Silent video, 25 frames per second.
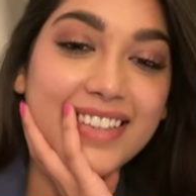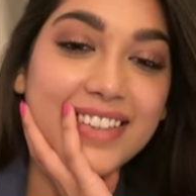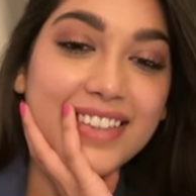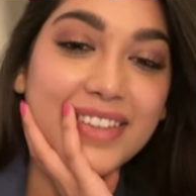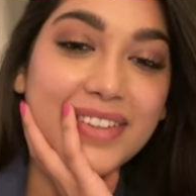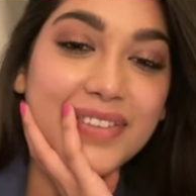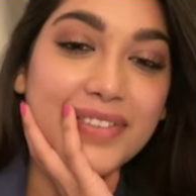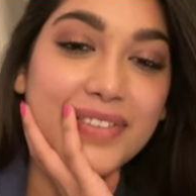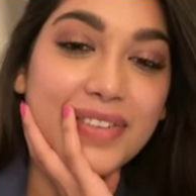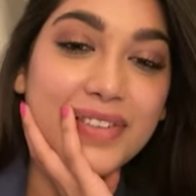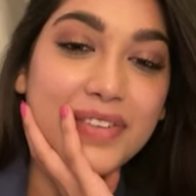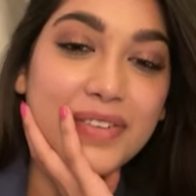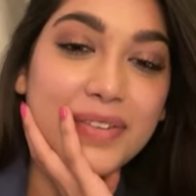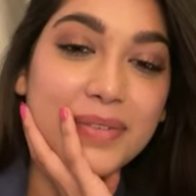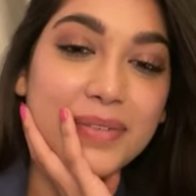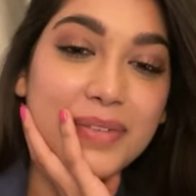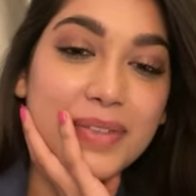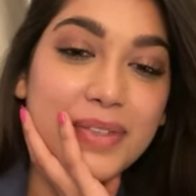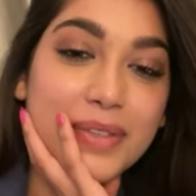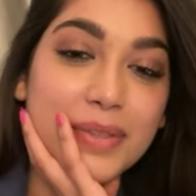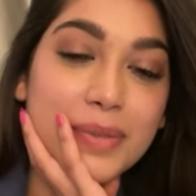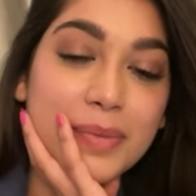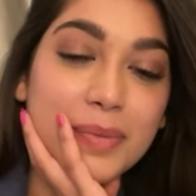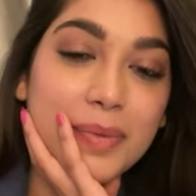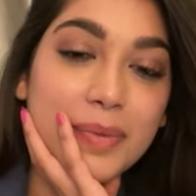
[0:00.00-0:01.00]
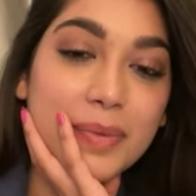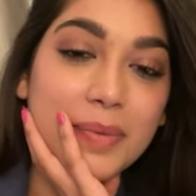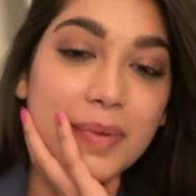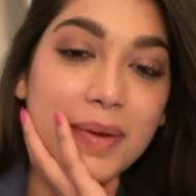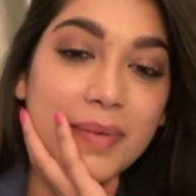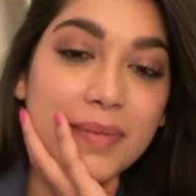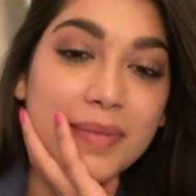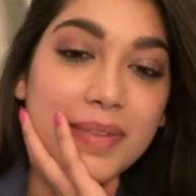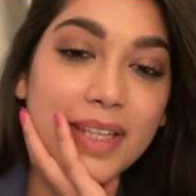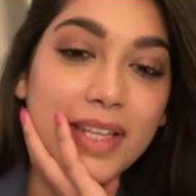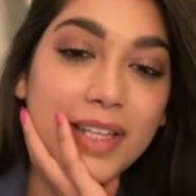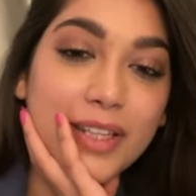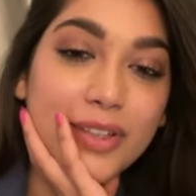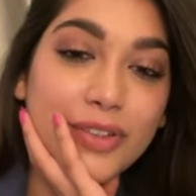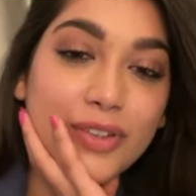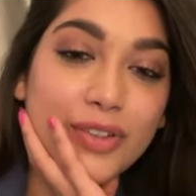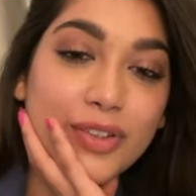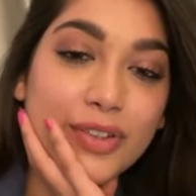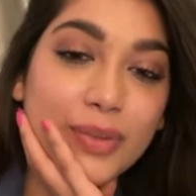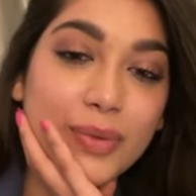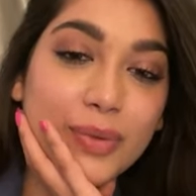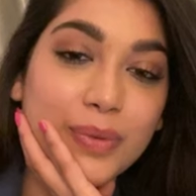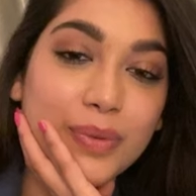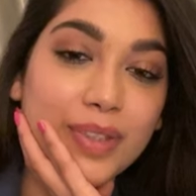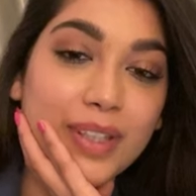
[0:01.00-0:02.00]
Sandeep, you're from the Superman.
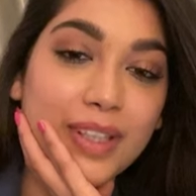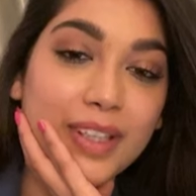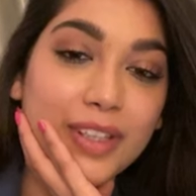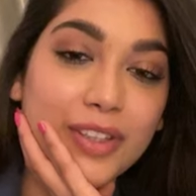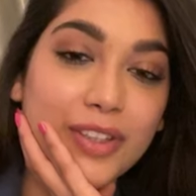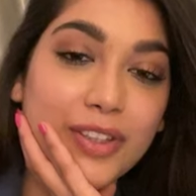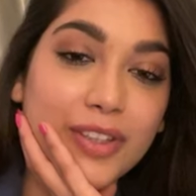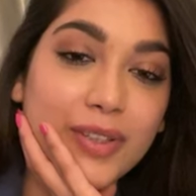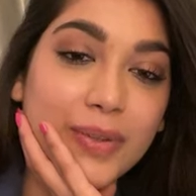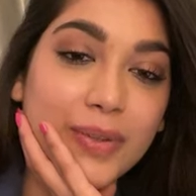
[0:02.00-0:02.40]
Thank you.